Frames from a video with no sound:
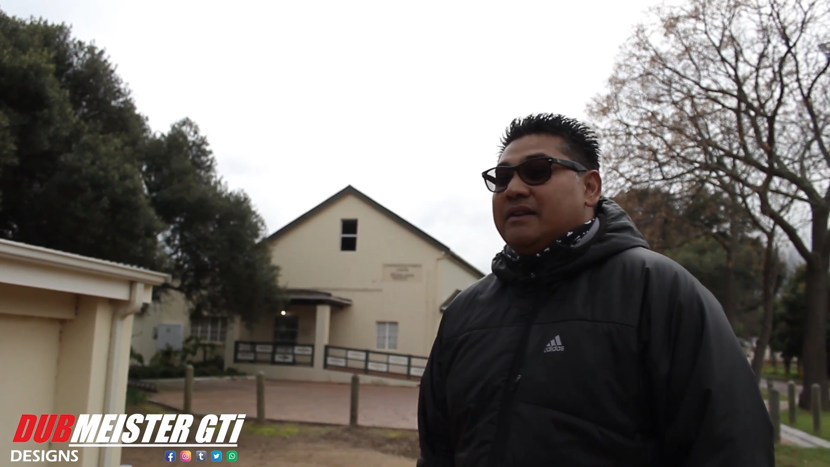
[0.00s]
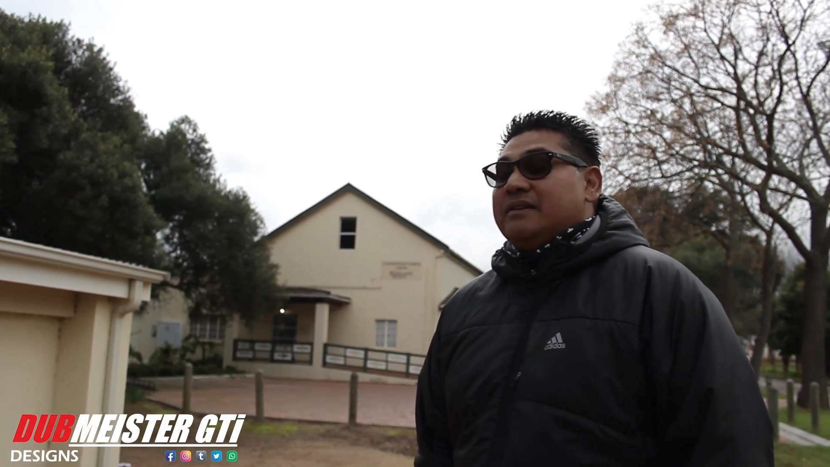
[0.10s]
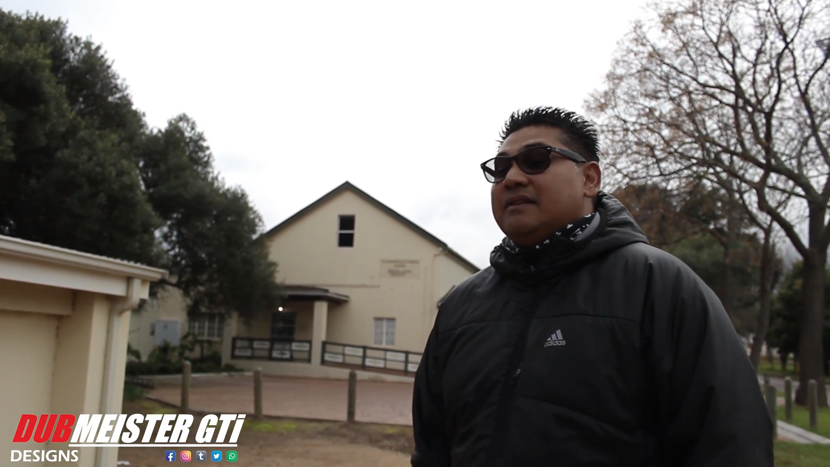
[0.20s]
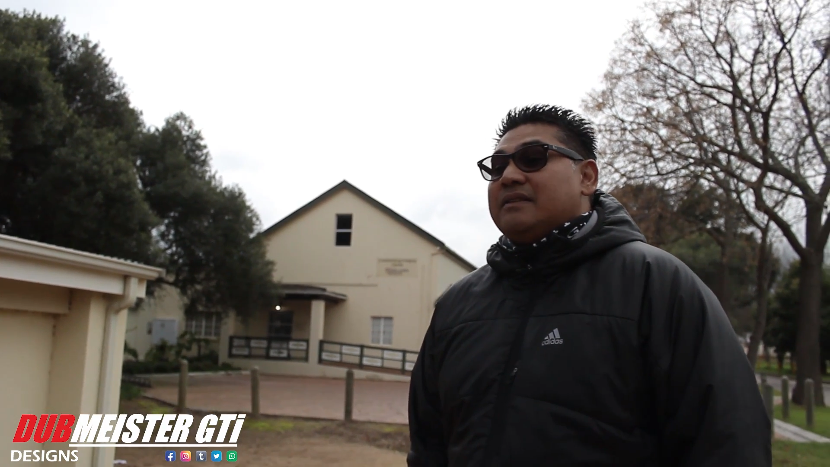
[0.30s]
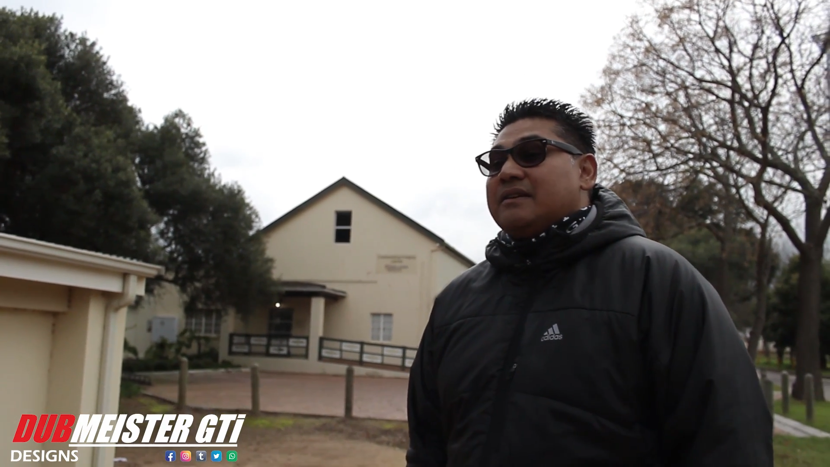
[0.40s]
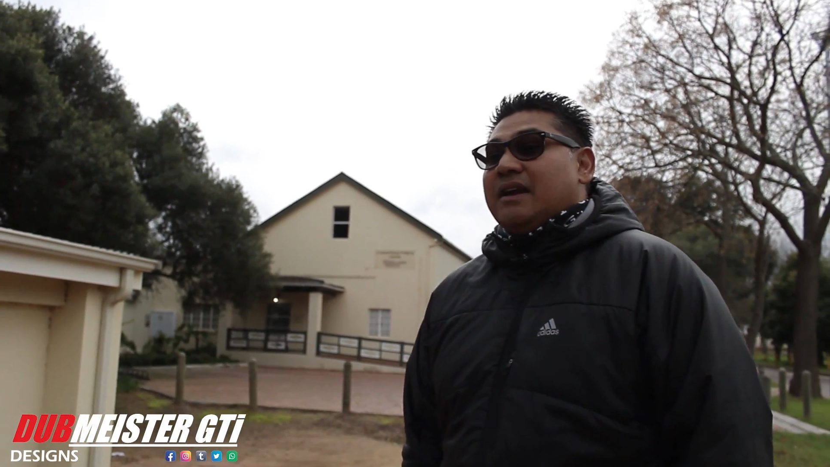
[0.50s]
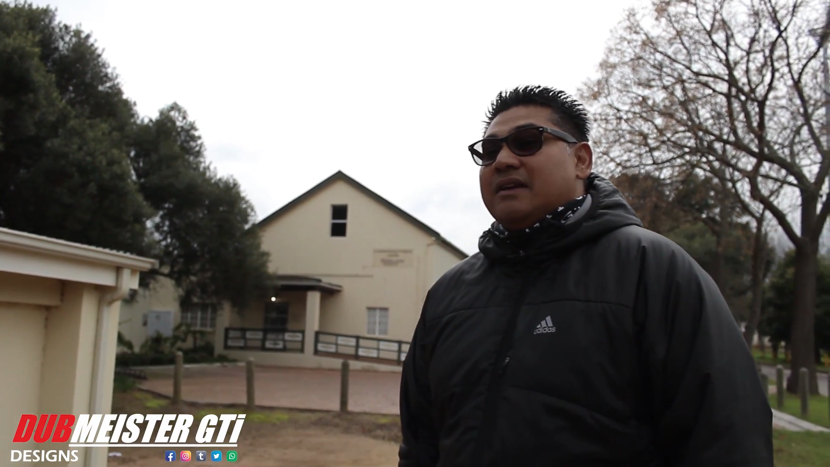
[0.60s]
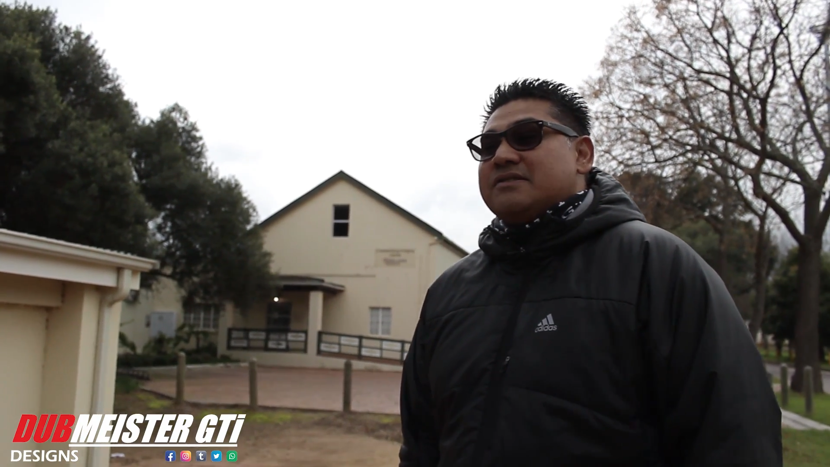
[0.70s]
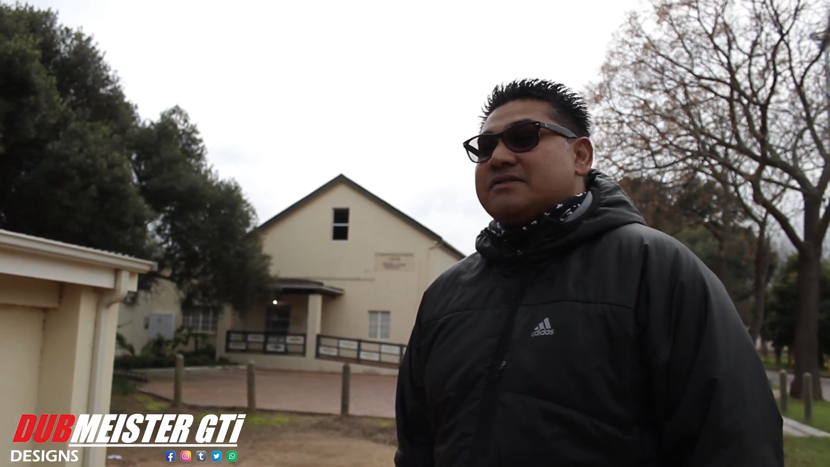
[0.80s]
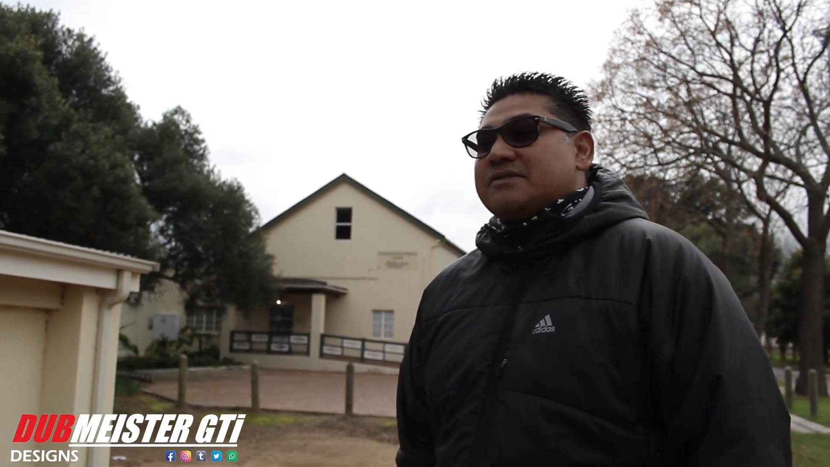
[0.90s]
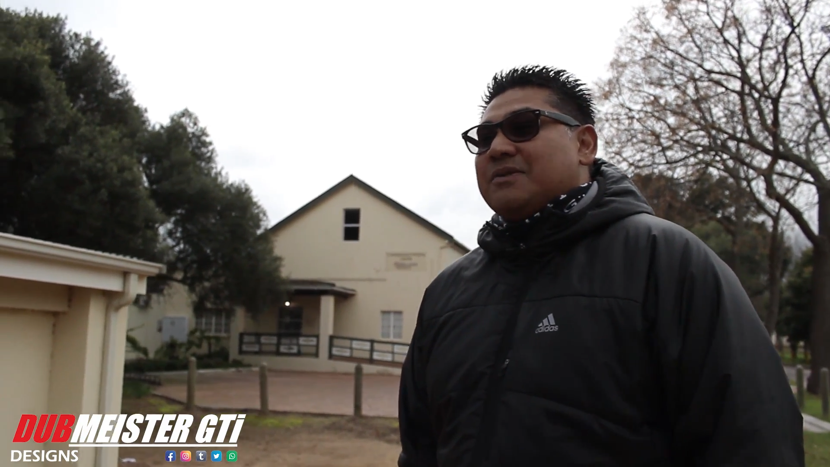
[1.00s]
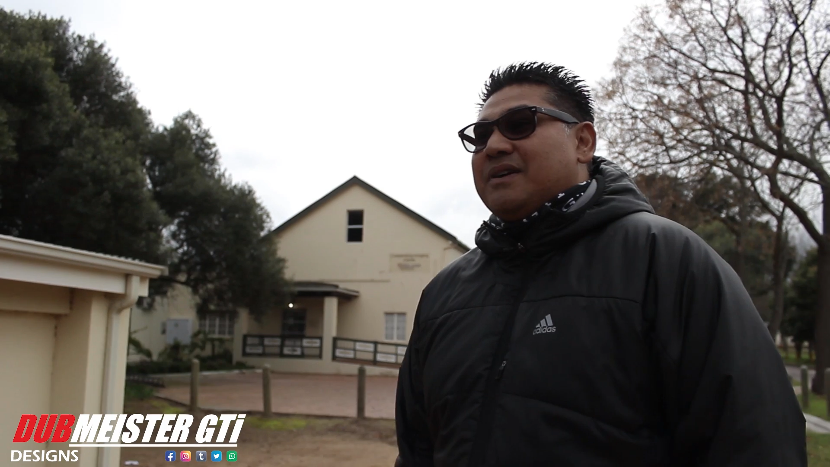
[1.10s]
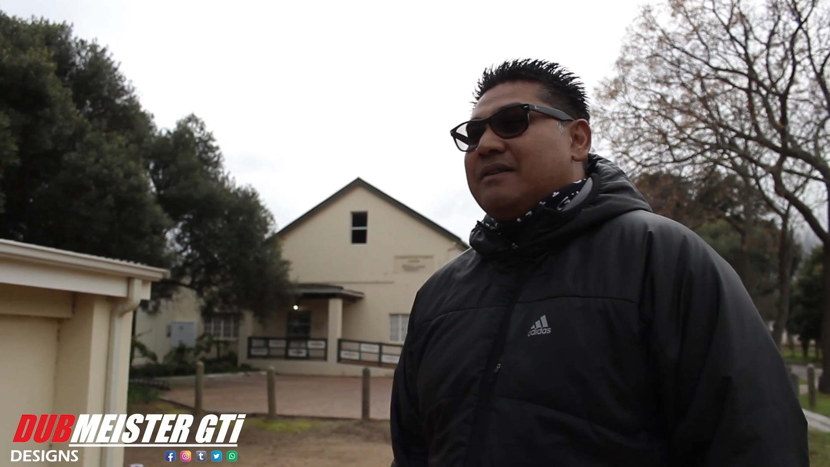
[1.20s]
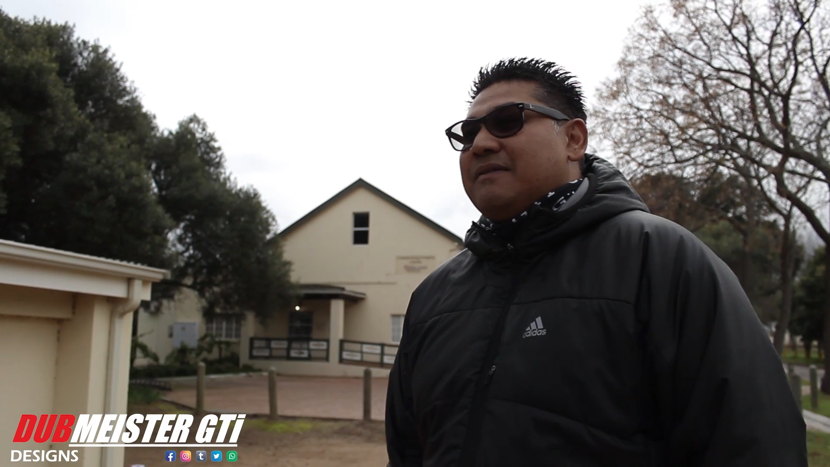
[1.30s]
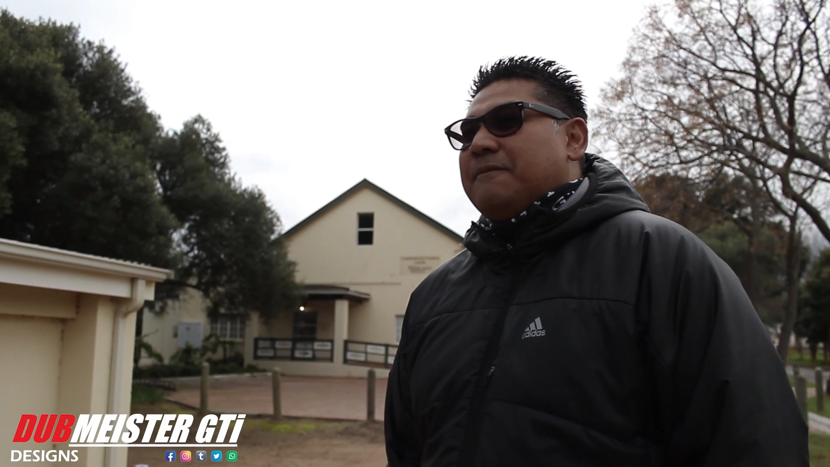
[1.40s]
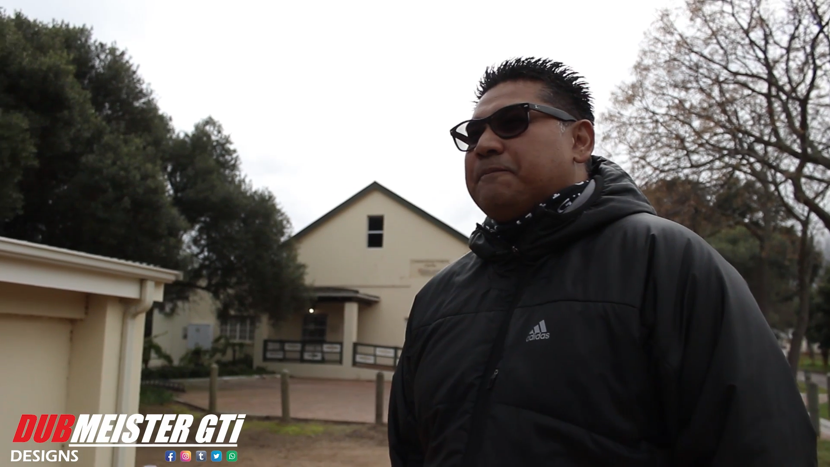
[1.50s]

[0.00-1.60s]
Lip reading: he did the gauges as well.